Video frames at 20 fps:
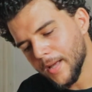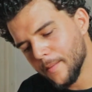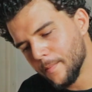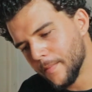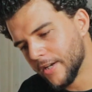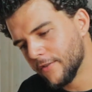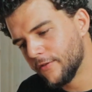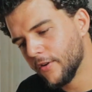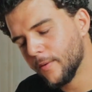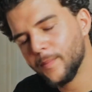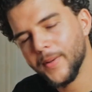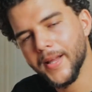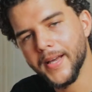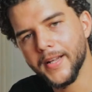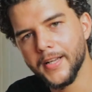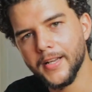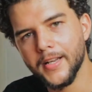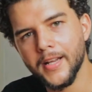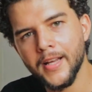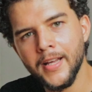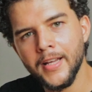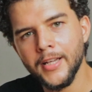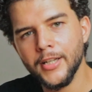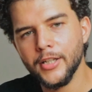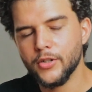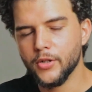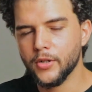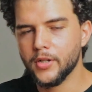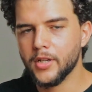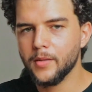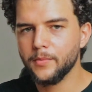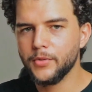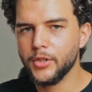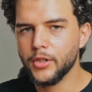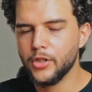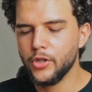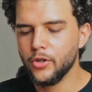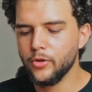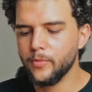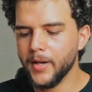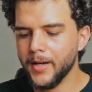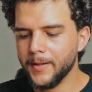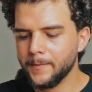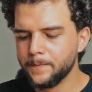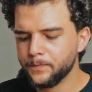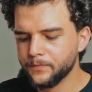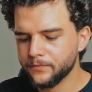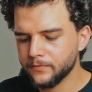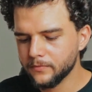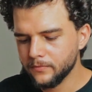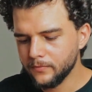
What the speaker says: But if you're planning to come to Cuba,